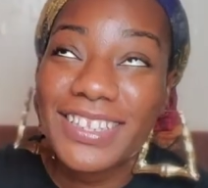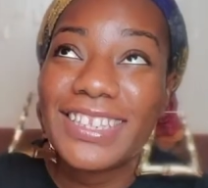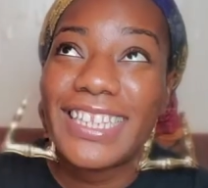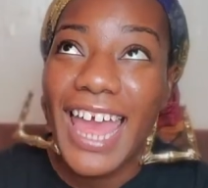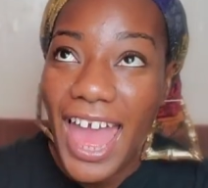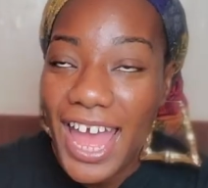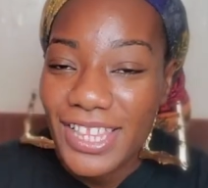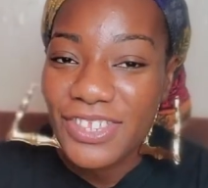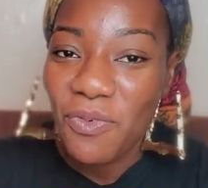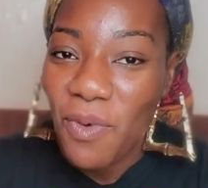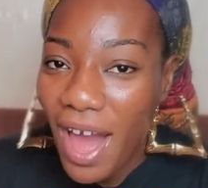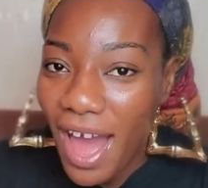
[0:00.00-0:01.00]
That's
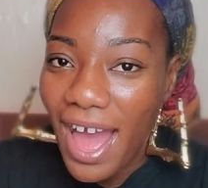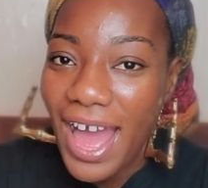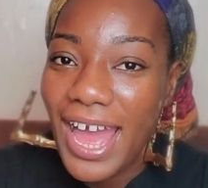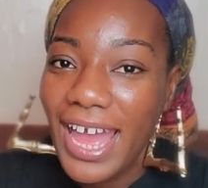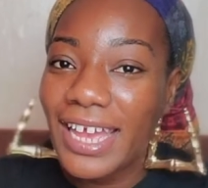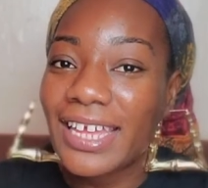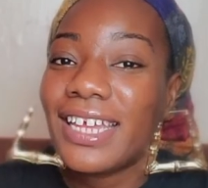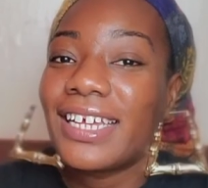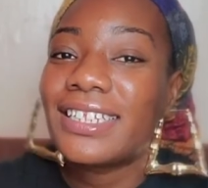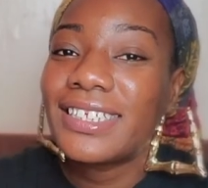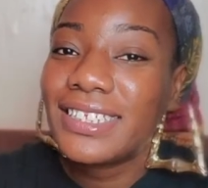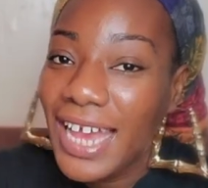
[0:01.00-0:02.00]
why
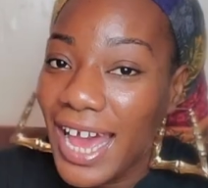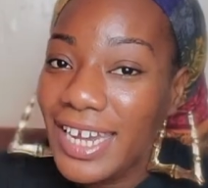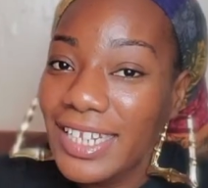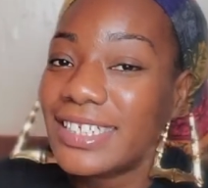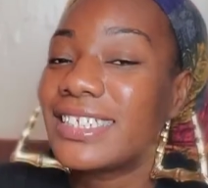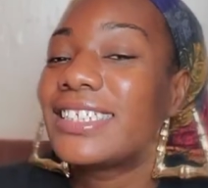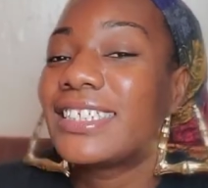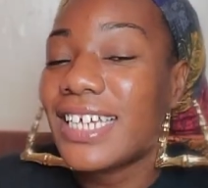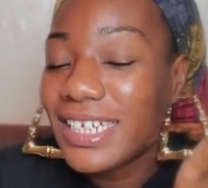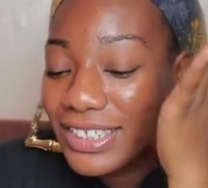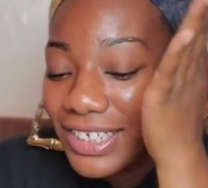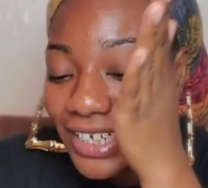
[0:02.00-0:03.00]
the title is
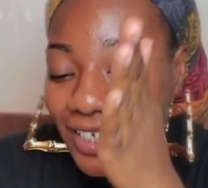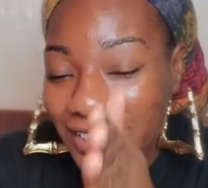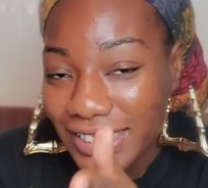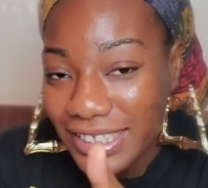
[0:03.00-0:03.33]
such a